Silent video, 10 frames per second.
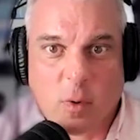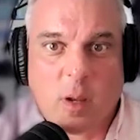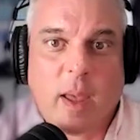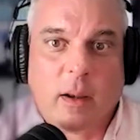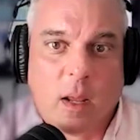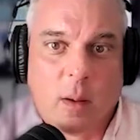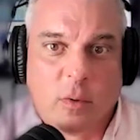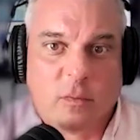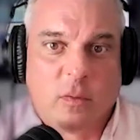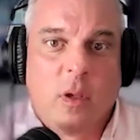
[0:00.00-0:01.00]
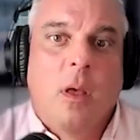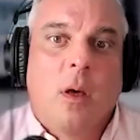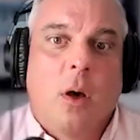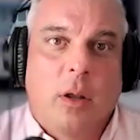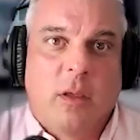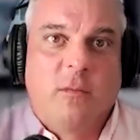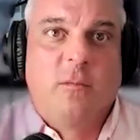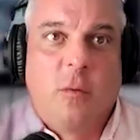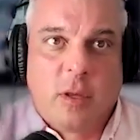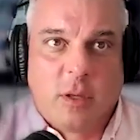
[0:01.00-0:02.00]
Rebate numbers on a
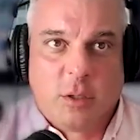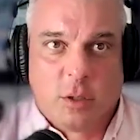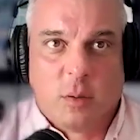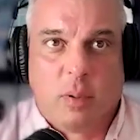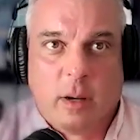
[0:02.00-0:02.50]
fully insured